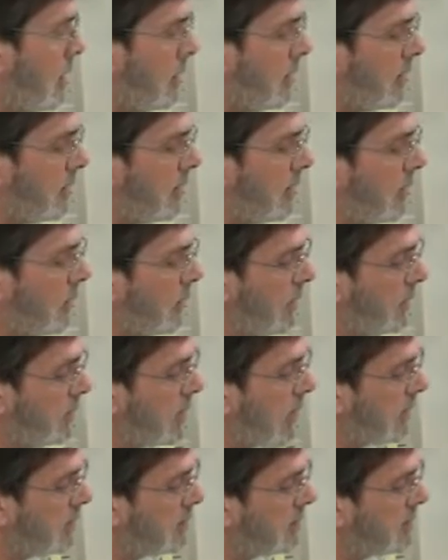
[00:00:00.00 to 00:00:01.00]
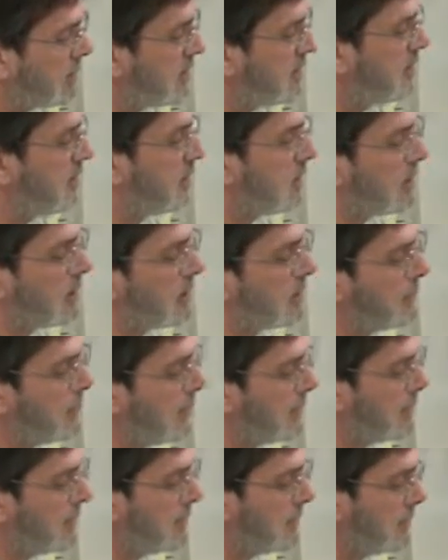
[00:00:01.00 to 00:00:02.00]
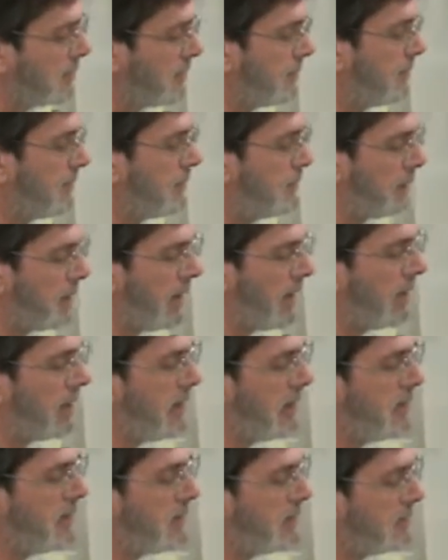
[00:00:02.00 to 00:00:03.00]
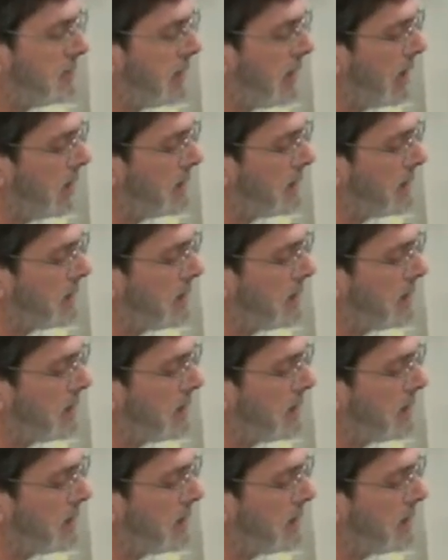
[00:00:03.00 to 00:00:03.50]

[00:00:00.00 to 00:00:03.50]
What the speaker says: But then I just stuck a piece of magnesium tape in